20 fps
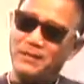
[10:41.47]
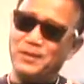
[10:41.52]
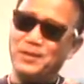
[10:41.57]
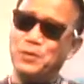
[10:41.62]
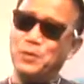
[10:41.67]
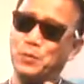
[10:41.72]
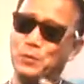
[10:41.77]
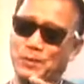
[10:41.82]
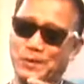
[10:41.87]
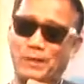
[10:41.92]

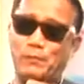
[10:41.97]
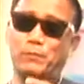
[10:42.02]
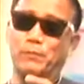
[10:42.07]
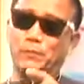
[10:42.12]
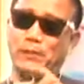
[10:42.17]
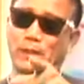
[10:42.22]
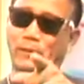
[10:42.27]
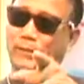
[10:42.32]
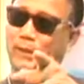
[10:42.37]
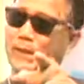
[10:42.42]
You stick with
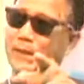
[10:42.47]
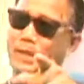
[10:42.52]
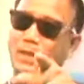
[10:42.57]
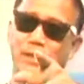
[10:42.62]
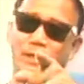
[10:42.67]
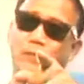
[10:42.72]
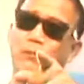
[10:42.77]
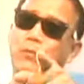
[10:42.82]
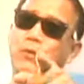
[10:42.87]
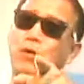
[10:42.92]
me, okay?
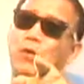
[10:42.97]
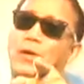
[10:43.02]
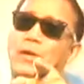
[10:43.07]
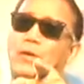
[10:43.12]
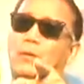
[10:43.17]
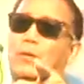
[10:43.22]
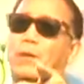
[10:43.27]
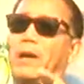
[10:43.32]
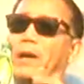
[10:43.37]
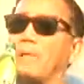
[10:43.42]
Don't go
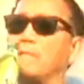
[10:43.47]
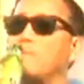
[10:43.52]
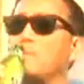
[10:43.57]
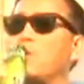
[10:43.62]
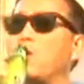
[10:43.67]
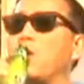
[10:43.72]
anywhere.